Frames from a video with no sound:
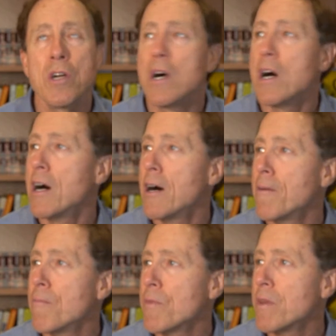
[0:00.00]

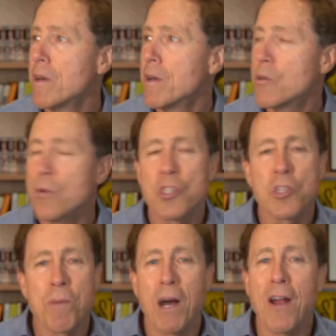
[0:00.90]
to
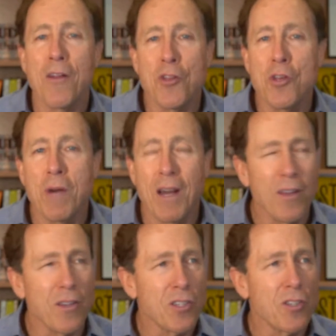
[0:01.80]
inspire the human. I think
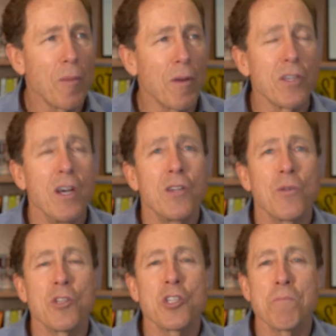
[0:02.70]
it's Starbucks. To
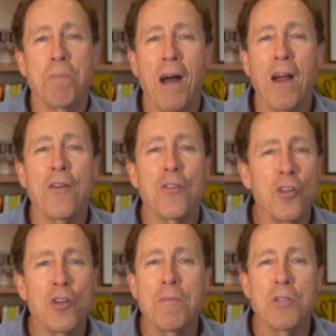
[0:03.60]
inspire the
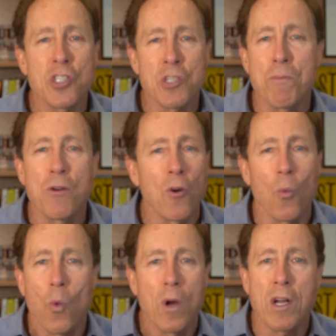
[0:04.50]
human spirit,
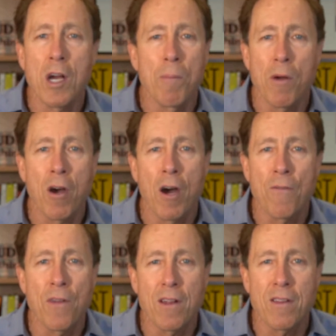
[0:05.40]
one cup of coffee
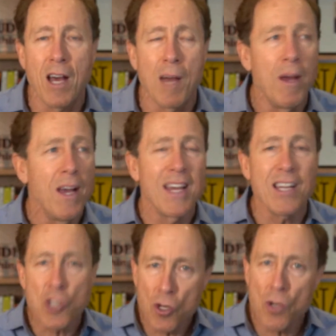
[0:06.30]
at a time. That's
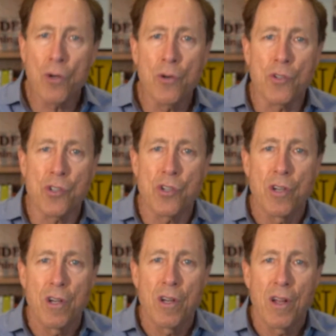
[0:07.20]
huge.
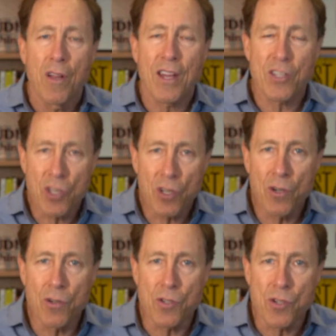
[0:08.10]
That's
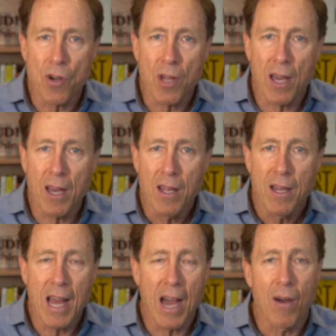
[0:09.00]
huge. Okay,
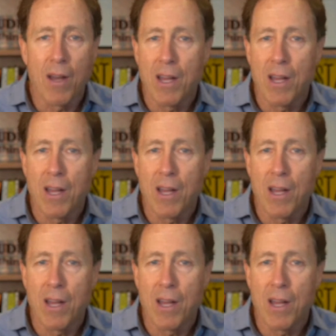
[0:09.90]
now